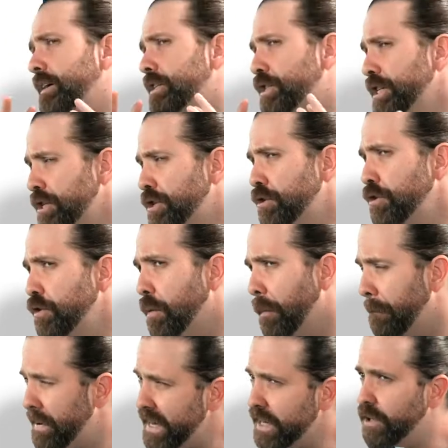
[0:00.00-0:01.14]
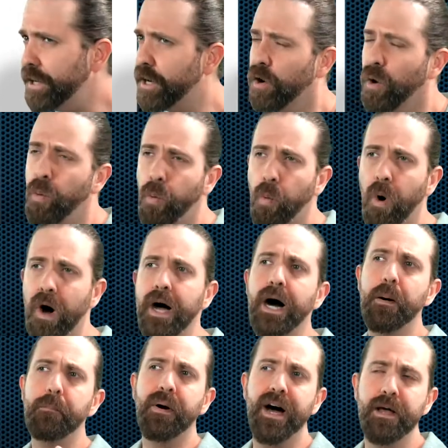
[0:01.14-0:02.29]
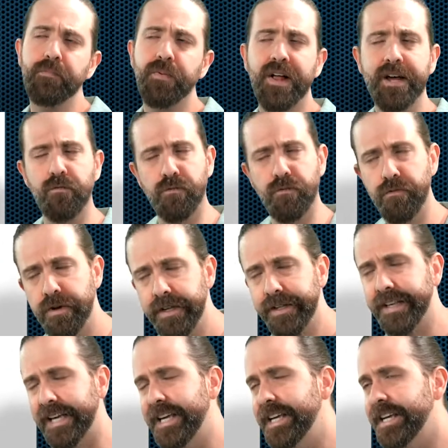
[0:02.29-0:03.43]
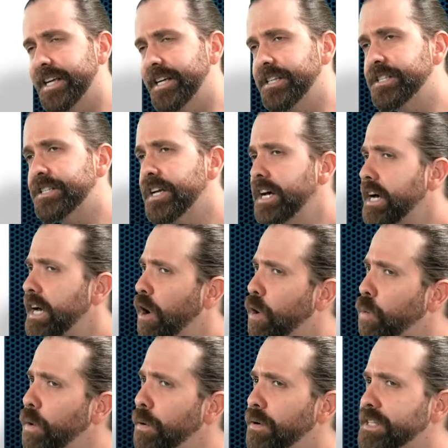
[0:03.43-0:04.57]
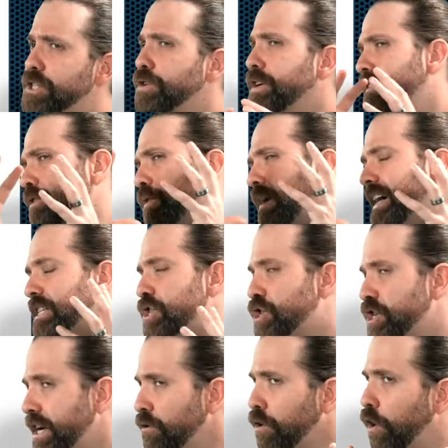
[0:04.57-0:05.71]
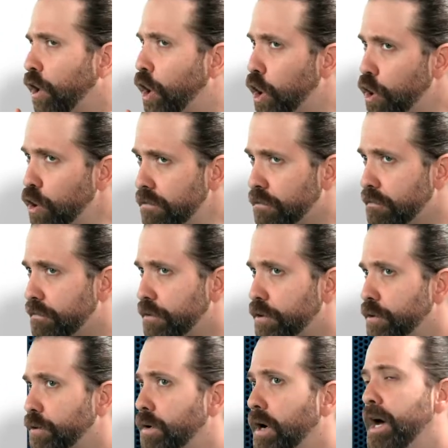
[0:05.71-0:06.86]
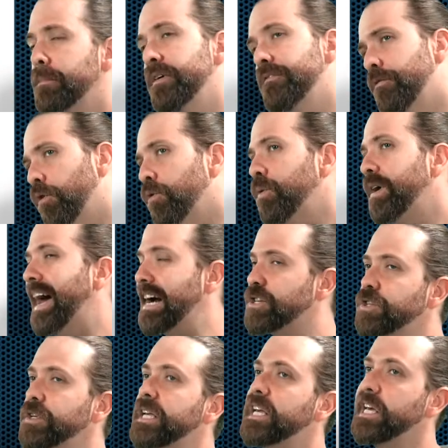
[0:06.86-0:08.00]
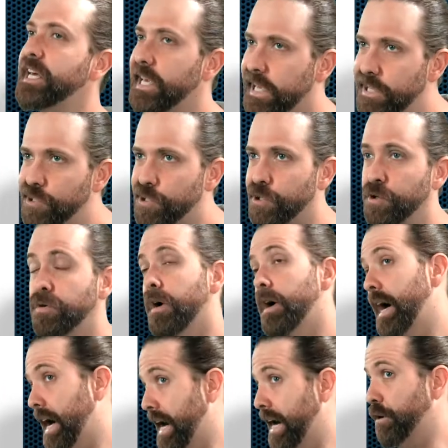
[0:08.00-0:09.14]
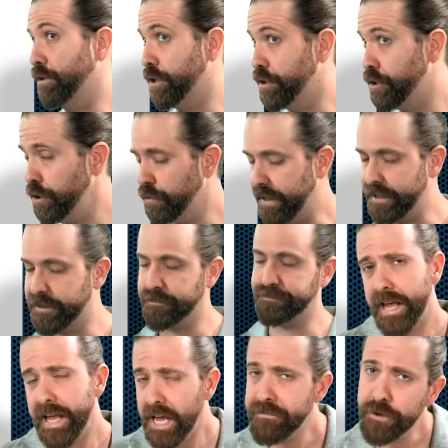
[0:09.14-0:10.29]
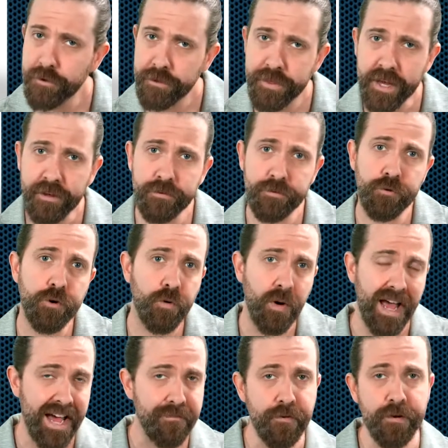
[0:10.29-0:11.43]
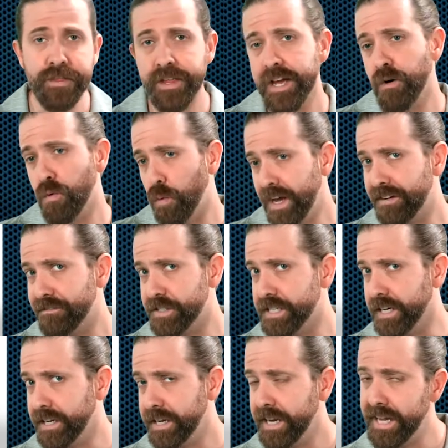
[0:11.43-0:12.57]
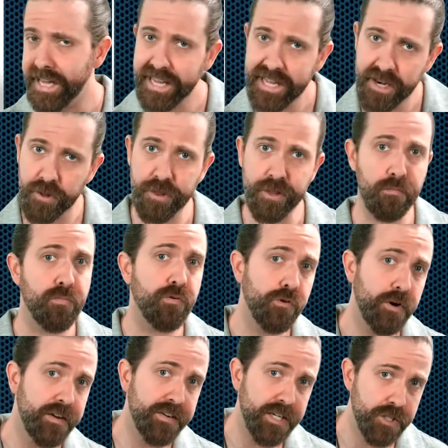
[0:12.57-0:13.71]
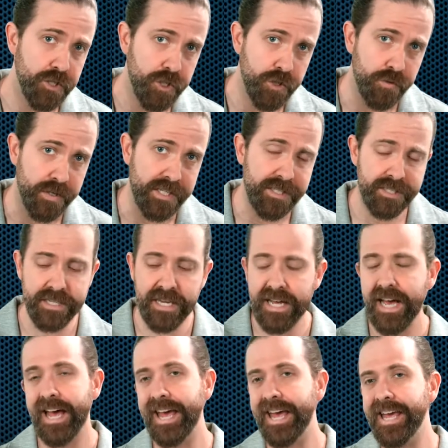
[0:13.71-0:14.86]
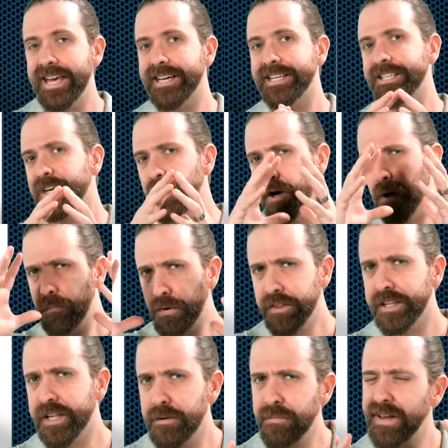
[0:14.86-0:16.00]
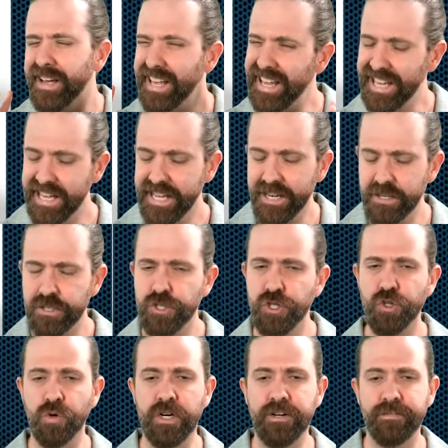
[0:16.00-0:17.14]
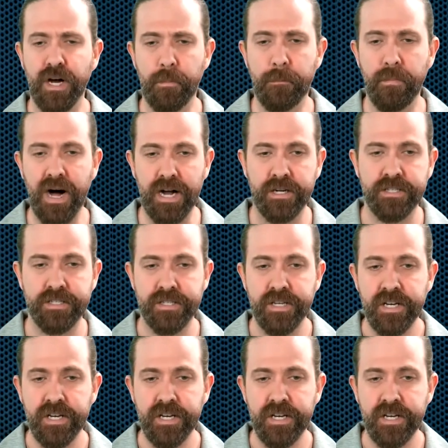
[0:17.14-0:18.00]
Just to be clear what a pipeline really is, we want to give you a general overview before we actually get into how to do it. If you think through everything we have done in the previous units and put them in sort of a box.